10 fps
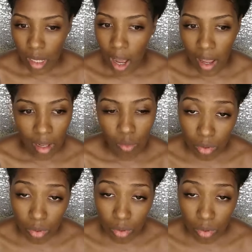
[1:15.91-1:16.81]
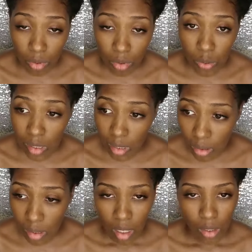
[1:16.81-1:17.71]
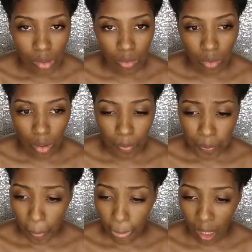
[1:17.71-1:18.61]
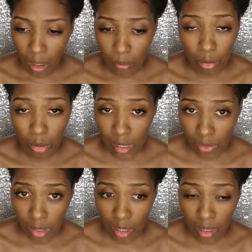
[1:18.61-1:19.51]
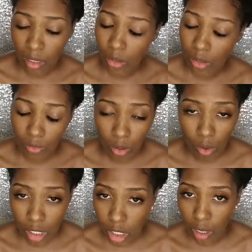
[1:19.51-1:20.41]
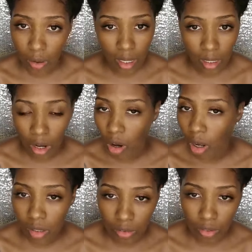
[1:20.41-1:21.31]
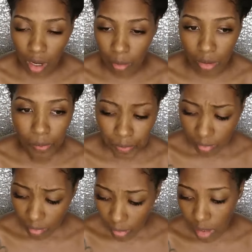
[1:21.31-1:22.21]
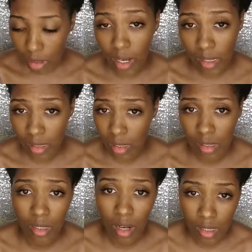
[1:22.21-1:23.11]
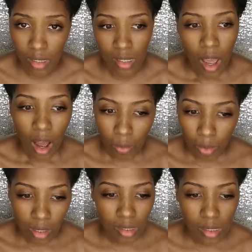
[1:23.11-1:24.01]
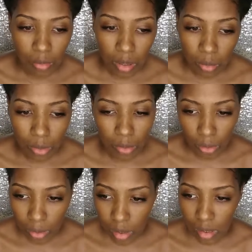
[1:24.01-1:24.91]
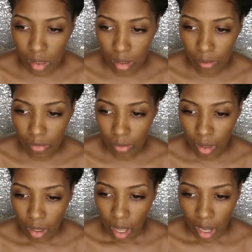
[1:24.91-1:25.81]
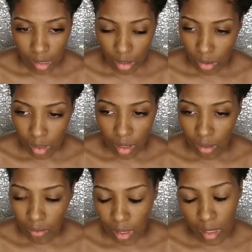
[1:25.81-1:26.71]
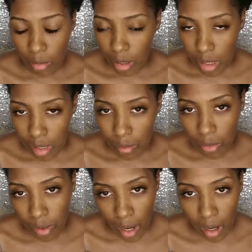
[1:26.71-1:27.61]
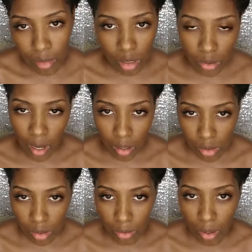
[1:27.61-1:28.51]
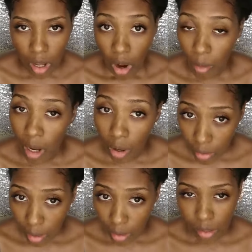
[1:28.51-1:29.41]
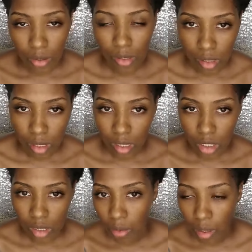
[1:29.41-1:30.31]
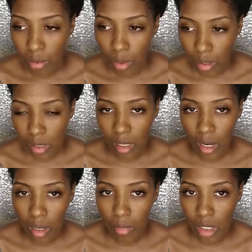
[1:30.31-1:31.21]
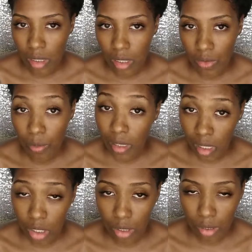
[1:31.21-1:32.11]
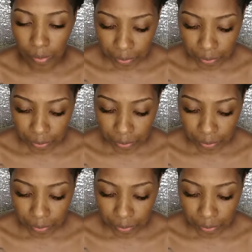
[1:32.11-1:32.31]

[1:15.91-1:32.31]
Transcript: I had women that have used it for twist outs, used it for the protective styling, and used it for a wash and go, and they all look phenomenal. So as I start to launch this, I would like to see people review this as they're using it if they decide to purchase it. But for now, I'm just going to do a how-to on my own hair so you can see just how well it works and how much it does for my texture.